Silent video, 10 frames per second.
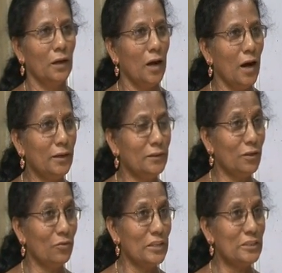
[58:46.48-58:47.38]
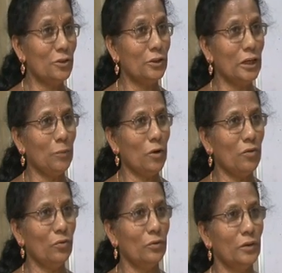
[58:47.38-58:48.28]
and the first type
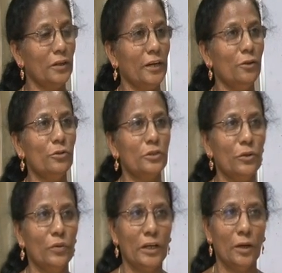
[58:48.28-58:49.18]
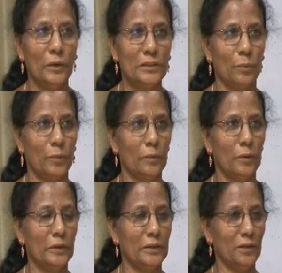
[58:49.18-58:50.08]
of reduce the variable separable
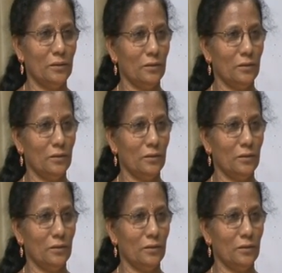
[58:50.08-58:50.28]
method,